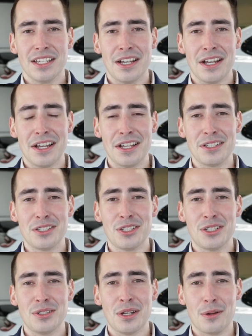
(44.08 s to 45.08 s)

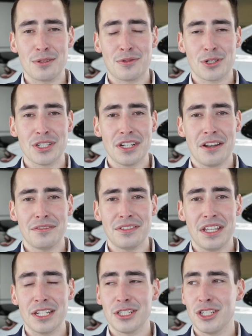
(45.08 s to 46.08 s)
Uh, I was fortunate
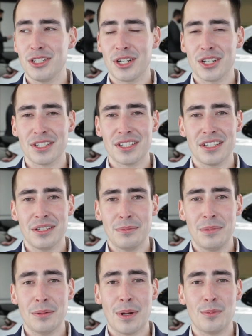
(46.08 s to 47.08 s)
enough that she took us,
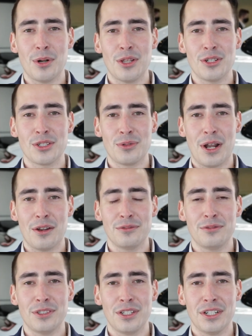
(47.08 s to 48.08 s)
me and my brothers,
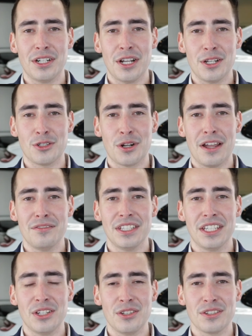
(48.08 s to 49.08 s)
around for a drive in
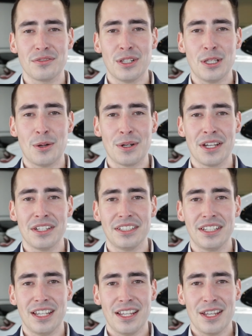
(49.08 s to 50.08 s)
the hills of Kelowna
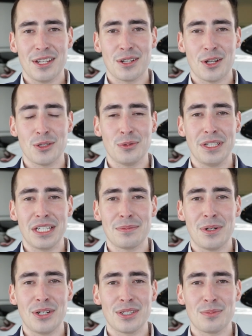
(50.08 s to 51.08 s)
and got to really
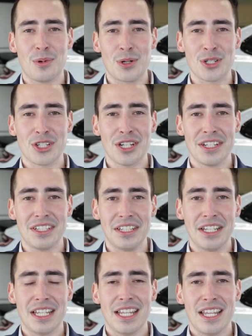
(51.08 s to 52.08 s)
experience the
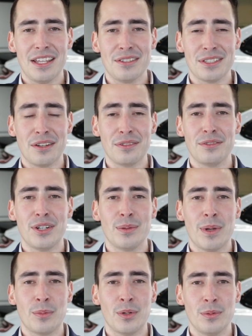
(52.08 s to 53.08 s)
Porsche. It's definitely very
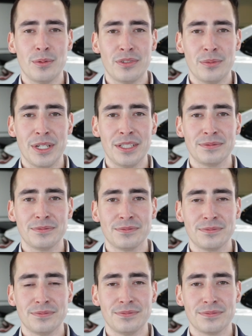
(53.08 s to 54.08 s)
memorable for me.
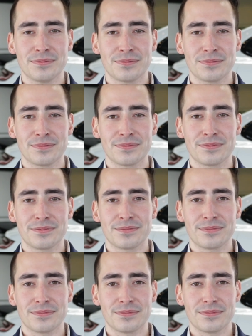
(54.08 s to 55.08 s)
That's
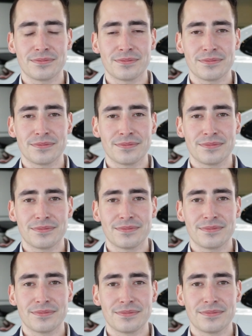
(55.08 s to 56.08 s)
amazing. Well, that's the last
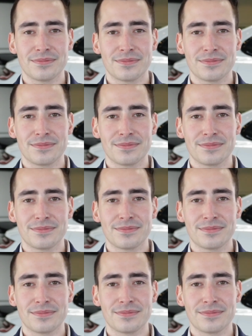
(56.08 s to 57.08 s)
question I had for you, Jack.
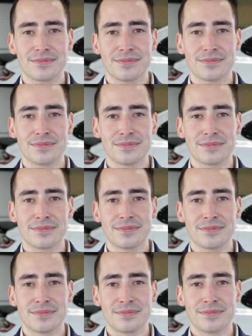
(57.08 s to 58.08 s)
Is there anything you want to
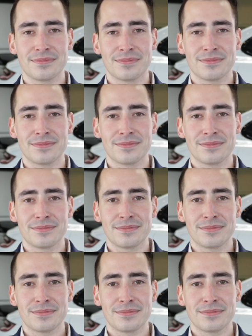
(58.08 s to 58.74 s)
say to the viewers watching?